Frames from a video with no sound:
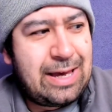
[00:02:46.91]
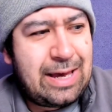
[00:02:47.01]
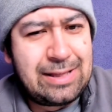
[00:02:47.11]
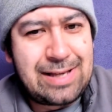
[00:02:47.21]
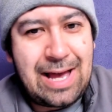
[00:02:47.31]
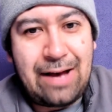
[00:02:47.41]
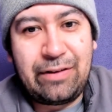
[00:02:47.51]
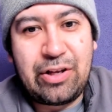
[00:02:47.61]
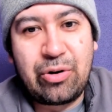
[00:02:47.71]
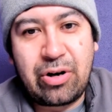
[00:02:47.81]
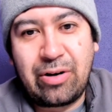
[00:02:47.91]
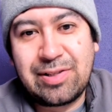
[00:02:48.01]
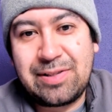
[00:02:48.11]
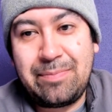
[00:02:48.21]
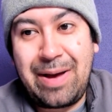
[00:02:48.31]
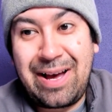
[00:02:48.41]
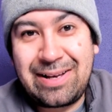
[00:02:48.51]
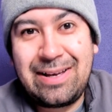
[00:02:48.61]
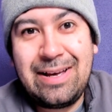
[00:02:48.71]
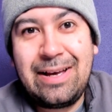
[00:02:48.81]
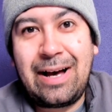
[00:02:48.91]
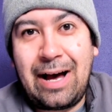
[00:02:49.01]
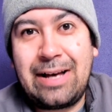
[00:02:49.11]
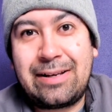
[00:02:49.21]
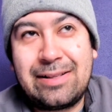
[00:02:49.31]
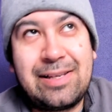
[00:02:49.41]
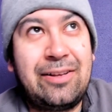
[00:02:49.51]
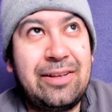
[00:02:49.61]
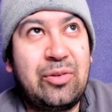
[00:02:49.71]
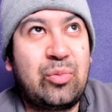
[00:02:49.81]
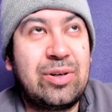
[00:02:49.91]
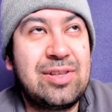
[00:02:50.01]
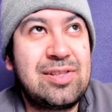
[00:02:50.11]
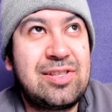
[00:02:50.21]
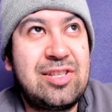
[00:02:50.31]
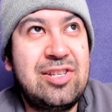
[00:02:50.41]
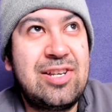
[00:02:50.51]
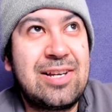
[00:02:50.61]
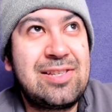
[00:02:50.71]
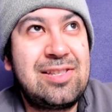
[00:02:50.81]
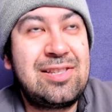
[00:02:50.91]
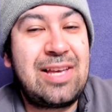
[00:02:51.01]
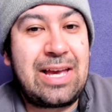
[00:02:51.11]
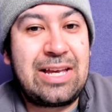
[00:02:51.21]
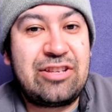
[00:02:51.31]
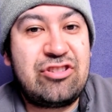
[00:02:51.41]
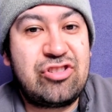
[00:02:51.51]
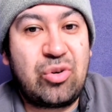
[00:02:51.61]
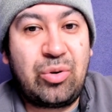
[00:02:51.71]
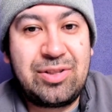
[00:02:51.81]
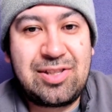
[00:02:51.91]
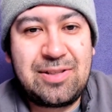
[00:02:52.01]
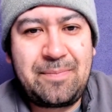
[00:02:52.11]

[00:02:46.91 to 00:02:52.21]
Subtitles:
And to have Leo Carlson back, I could tell it was just a jolt